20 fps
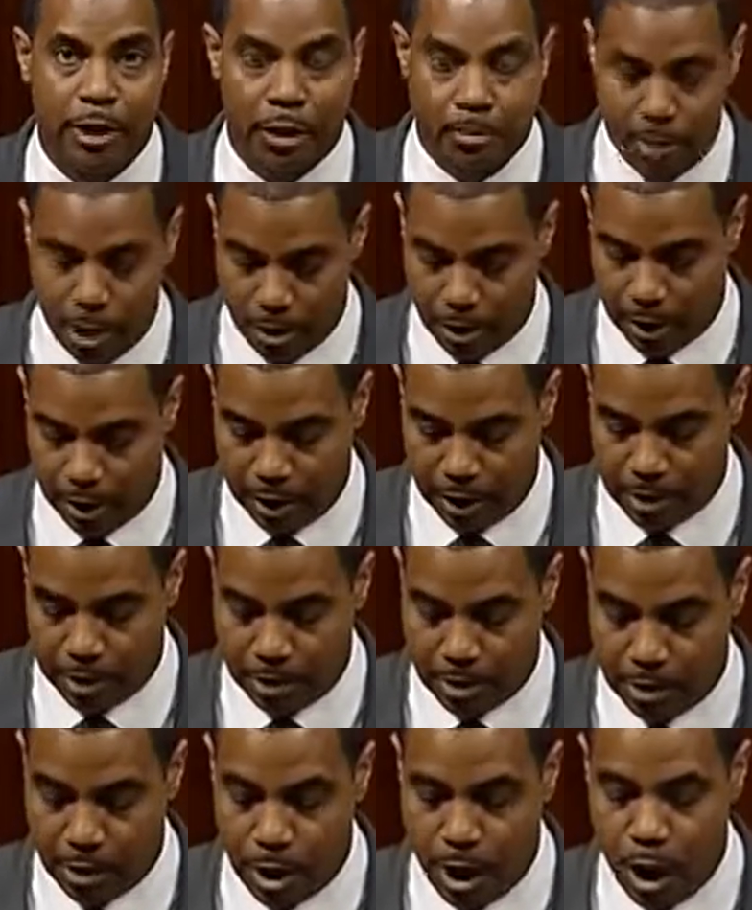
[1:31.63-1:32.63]

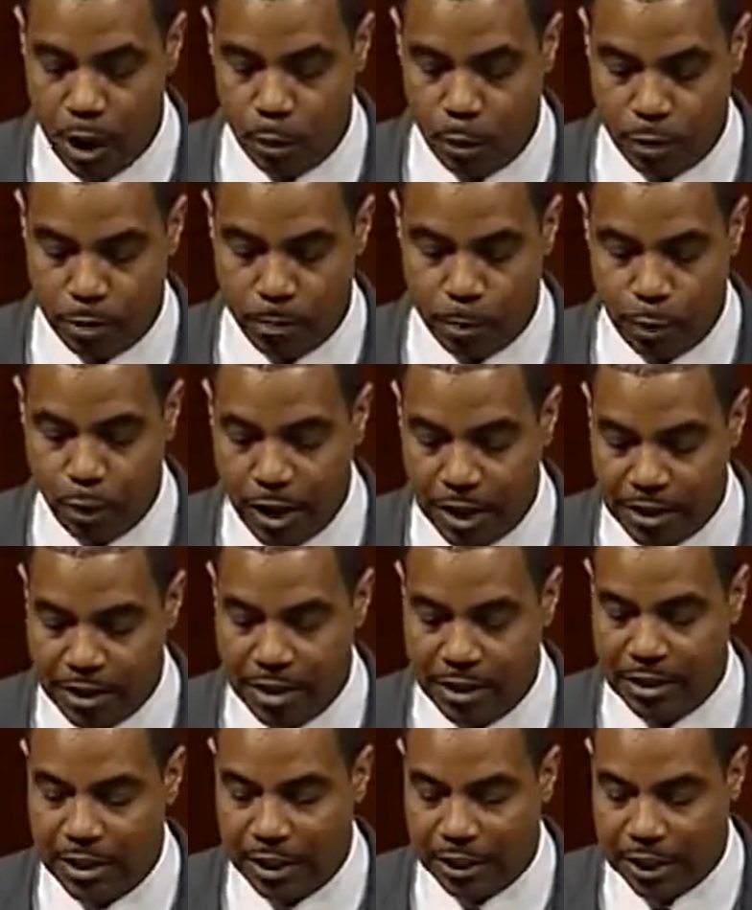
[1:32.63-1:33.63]
Americans with
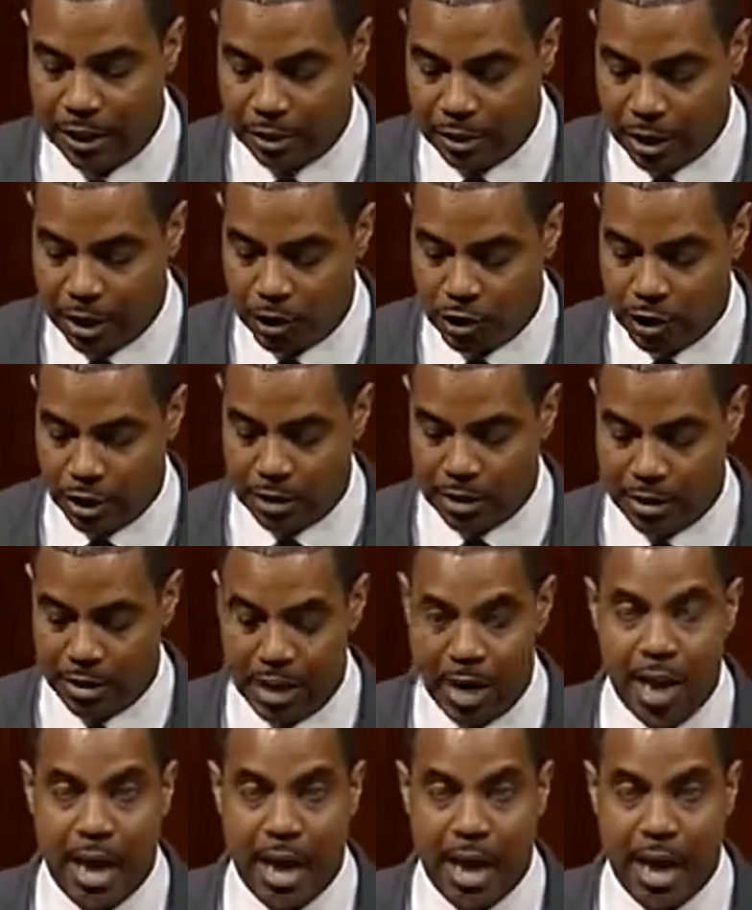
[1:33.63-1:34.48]
pre-existing conditions